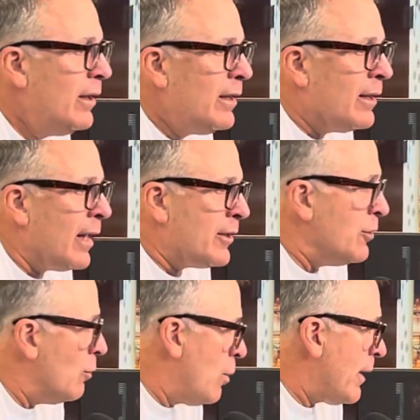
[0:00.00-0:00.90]
You'd like to
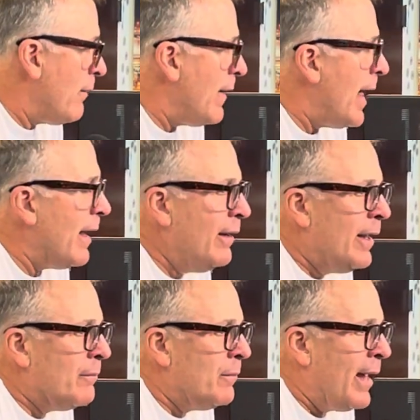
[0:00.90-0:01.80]
do it quicker than that.
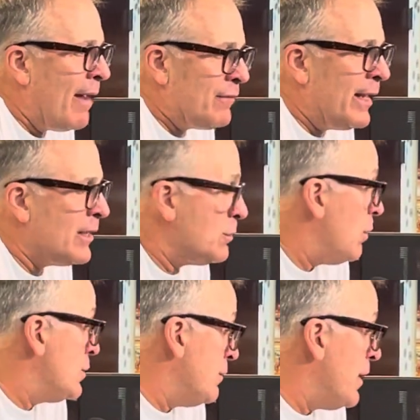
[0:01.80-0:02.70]
And we have to get
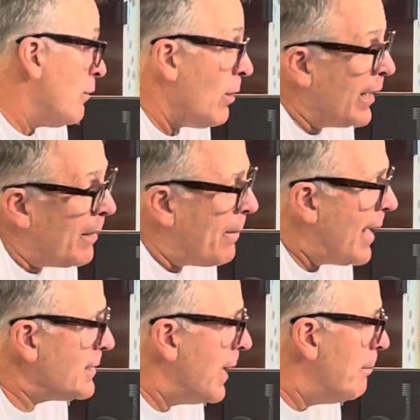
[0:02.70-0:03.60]
explosive in the run game,
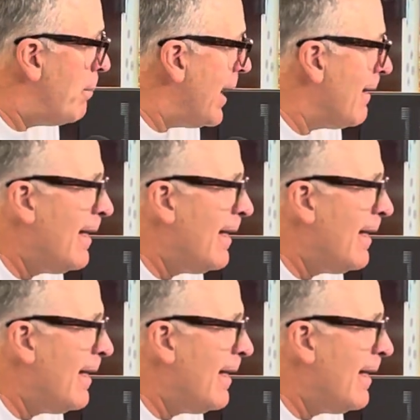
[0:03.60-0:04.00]
pass game. But